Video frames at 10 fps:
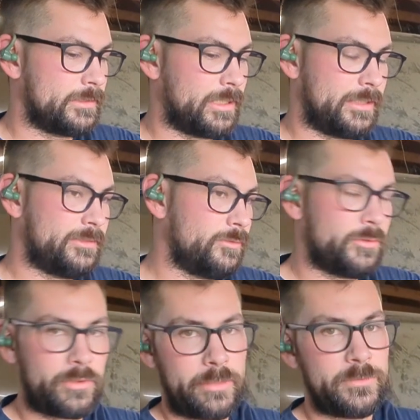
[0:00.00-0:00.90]
I don't know
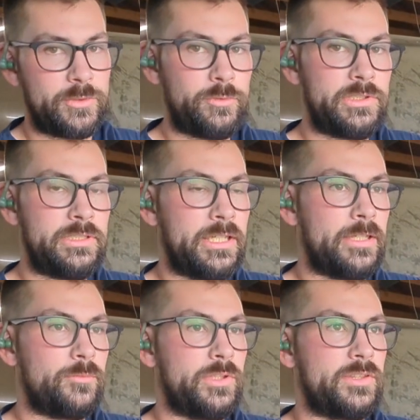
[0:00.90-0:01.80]
what I'm doing
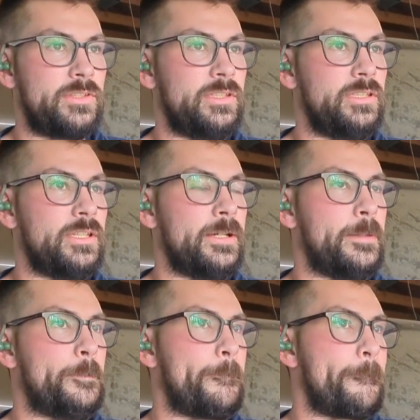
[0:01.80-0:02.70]
yet with the
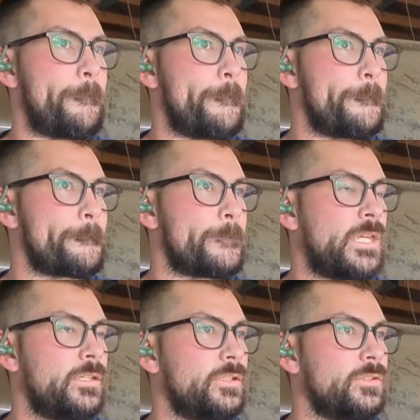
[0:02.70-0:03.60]

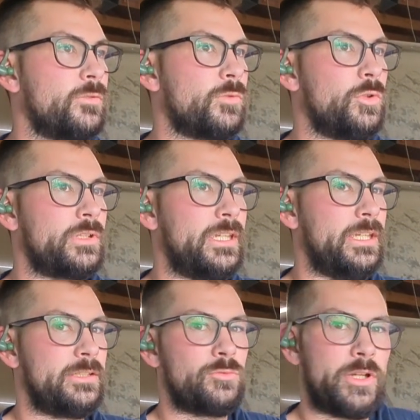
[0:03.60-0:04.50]
roll
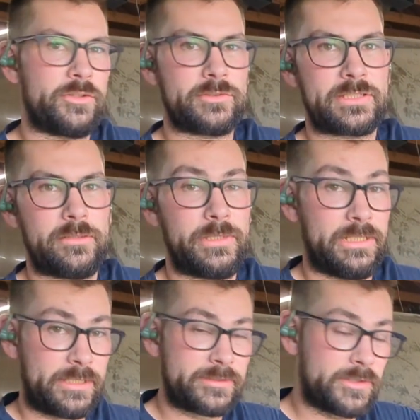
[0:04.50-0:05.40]
cage, whether it's going to be an
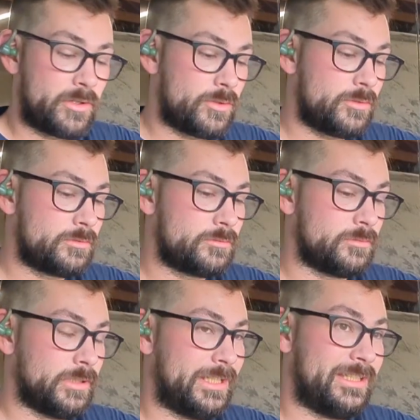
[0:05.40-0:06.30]
EXO,
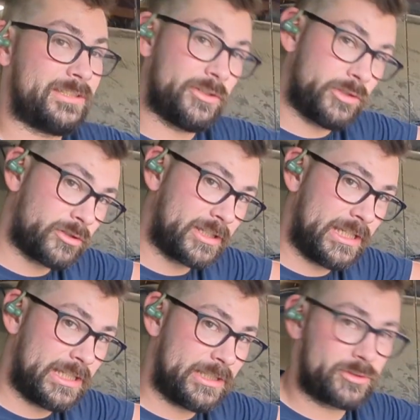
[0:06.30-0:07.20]
an interior
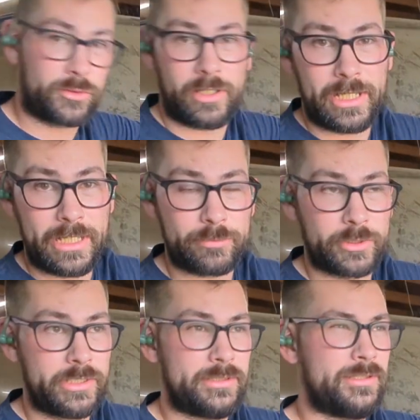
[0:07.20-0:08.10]
cage, or a
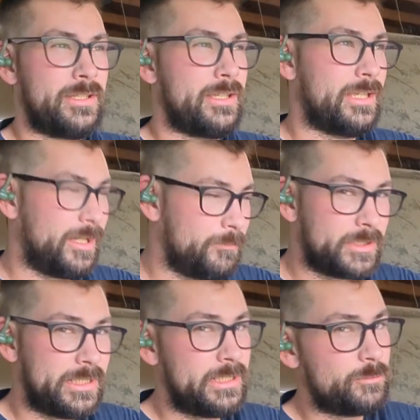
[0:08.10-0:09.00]
hybrid. I'm
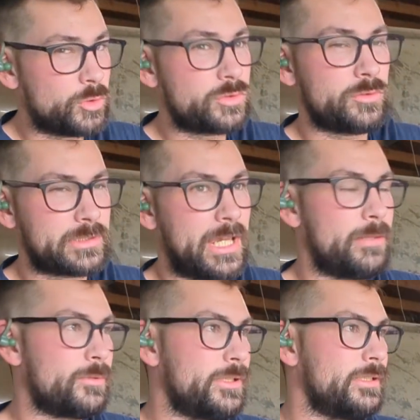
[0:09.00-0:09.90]
leaning more towards
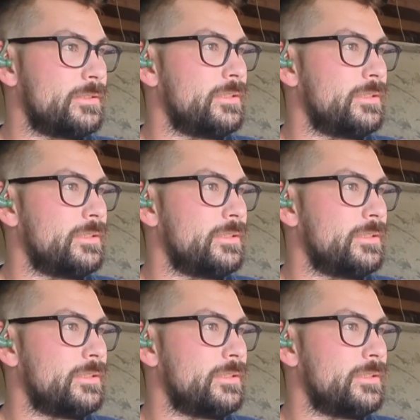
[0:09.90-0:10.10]
hybrid